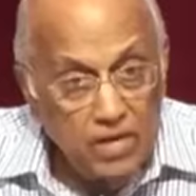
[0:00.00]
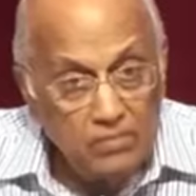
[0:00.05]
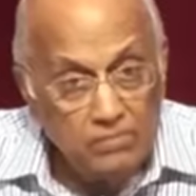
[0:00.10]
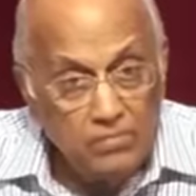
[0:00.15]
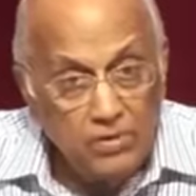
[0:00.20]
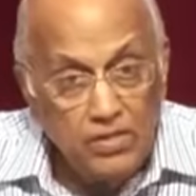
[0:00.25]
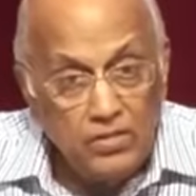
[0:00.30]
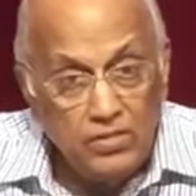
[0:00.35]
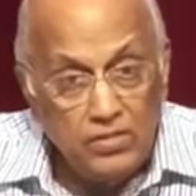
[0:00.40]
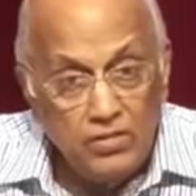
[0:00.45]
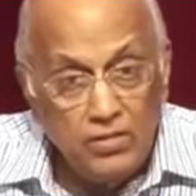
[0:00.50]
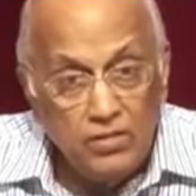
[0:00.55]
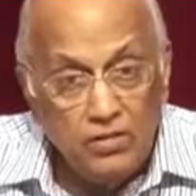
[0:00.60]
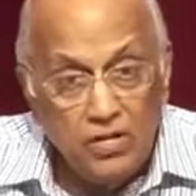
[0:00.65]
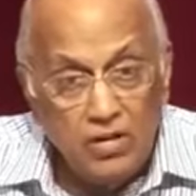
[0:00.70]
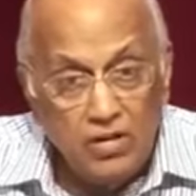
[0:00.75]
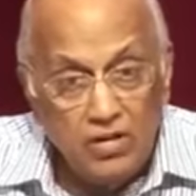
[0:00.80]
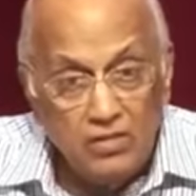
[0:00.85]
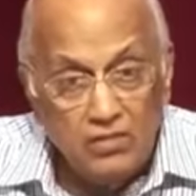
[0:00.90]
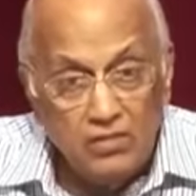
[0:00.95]
that peace in your
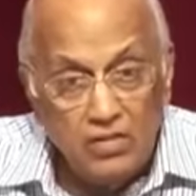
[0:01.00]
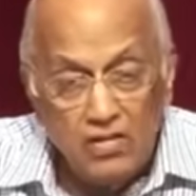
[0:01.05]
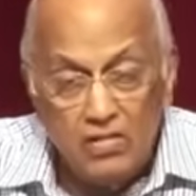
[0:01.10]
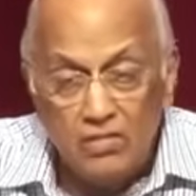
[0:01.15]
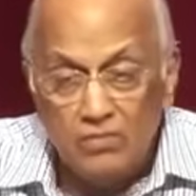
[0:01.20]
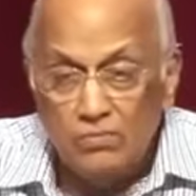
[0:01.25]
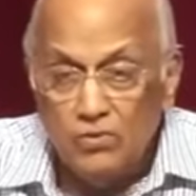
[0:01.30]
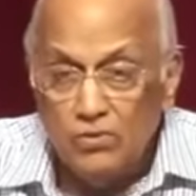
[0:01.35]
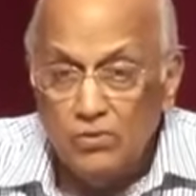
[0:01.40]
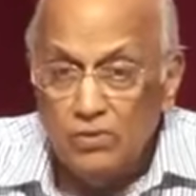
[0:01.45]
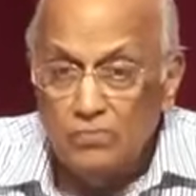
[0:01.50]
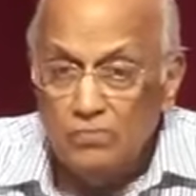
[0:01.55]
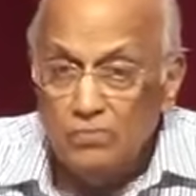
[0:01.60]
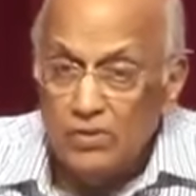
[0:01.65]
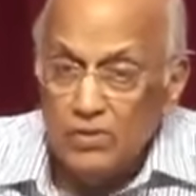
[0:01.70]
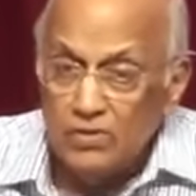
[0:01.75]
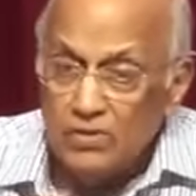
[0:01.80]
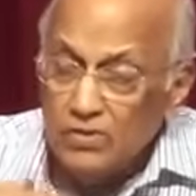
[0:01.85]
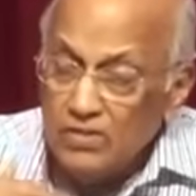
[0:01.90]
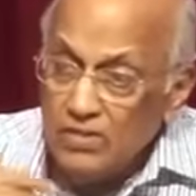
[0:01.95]
heart. That is more
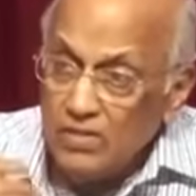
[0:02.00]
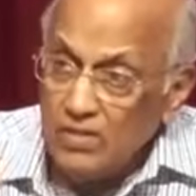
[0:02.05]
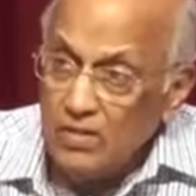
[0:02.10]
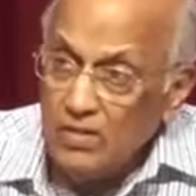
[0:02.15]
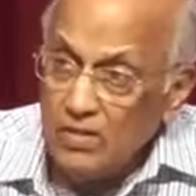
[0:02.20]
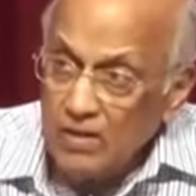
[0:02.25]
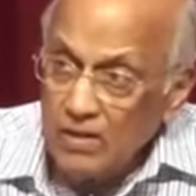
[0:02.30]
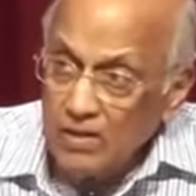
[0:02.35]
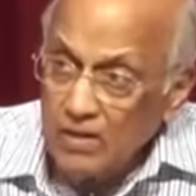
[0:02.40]
important than